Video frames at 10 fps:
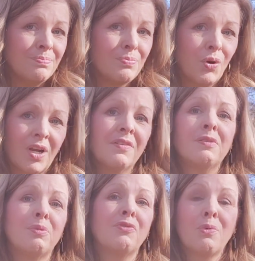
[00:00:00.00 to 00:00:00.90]
more
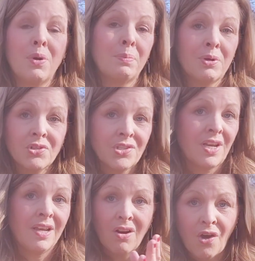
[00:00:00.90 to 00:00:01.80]
comfortable for one
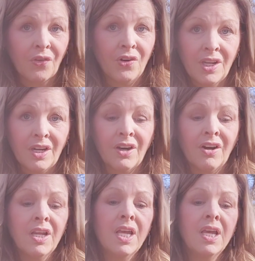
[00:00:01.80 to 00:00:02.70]
person and all their gear.